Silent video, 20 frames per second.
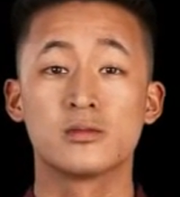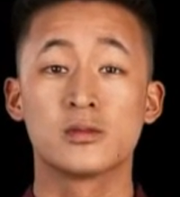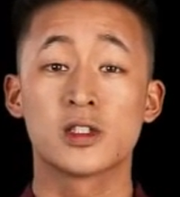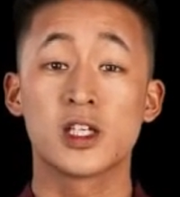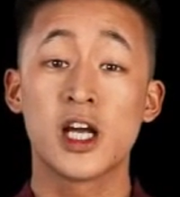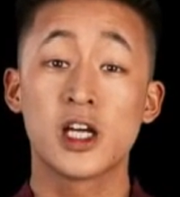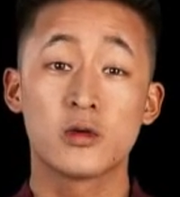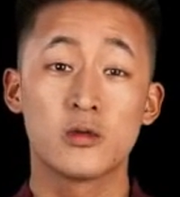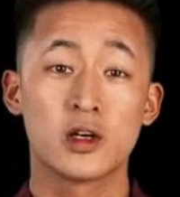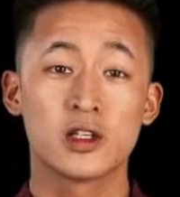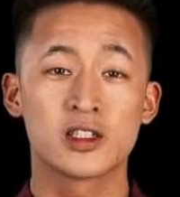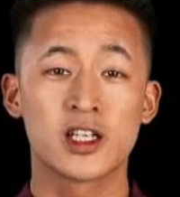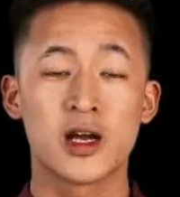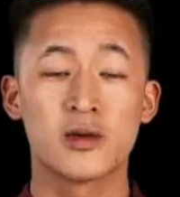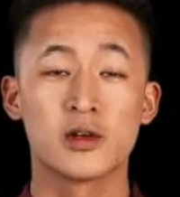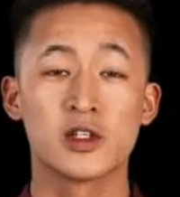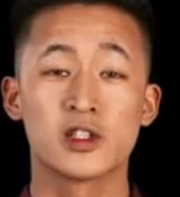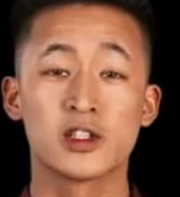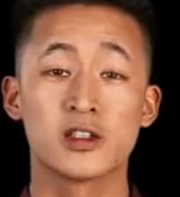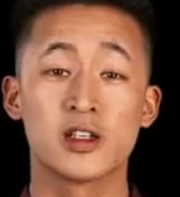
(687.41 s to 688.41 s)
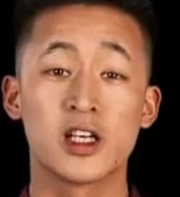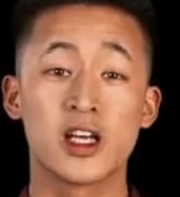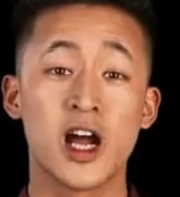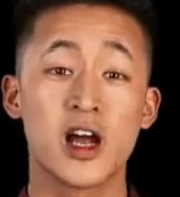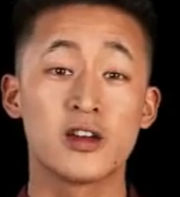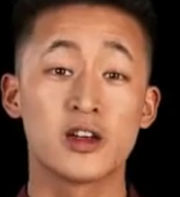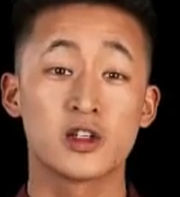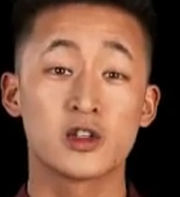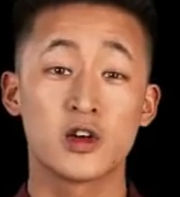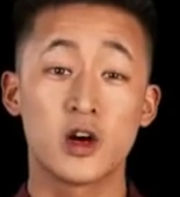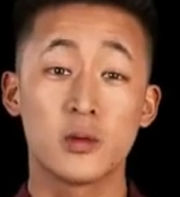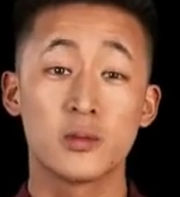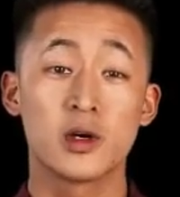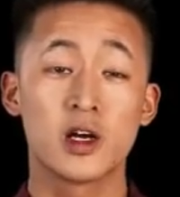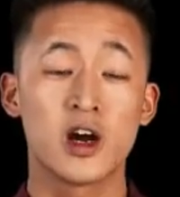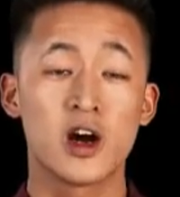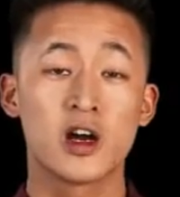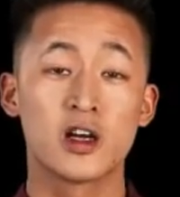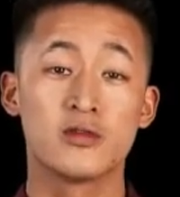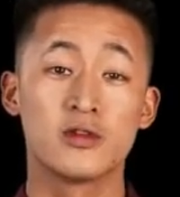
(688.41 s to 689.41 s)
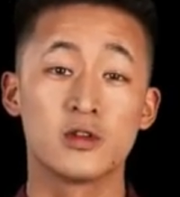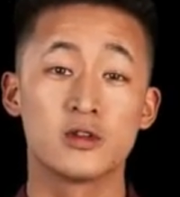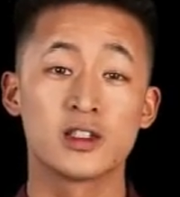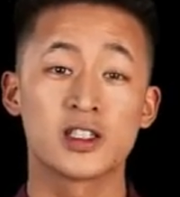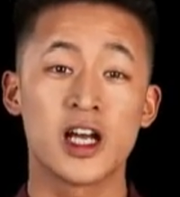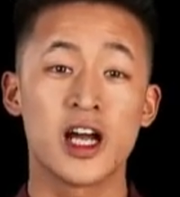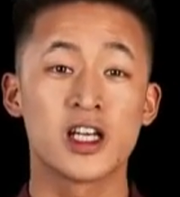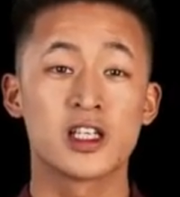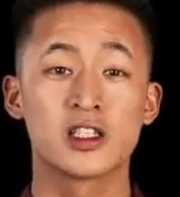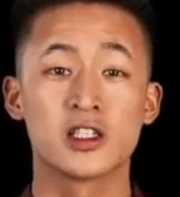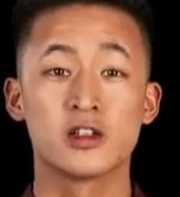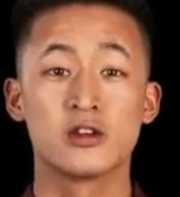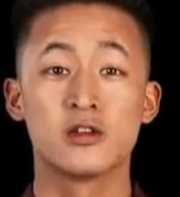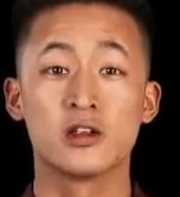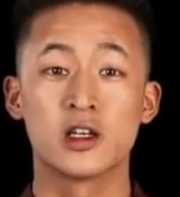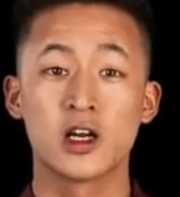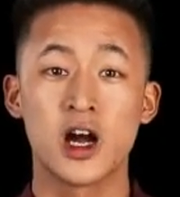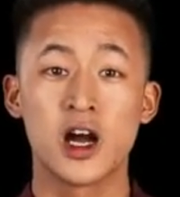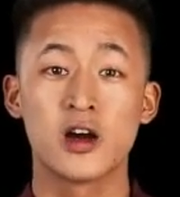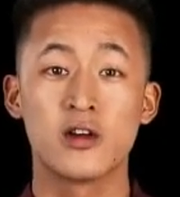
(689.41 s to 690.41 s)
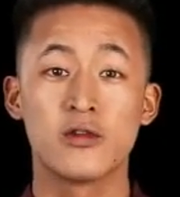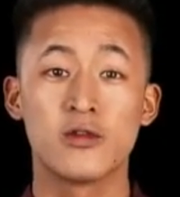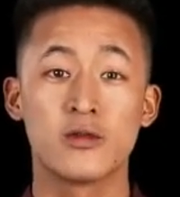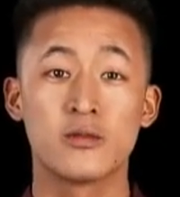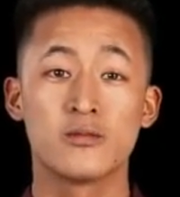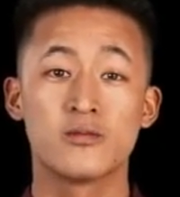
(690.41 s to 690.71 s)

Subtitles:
Take 1 damage, then add the top card of your deck to your life.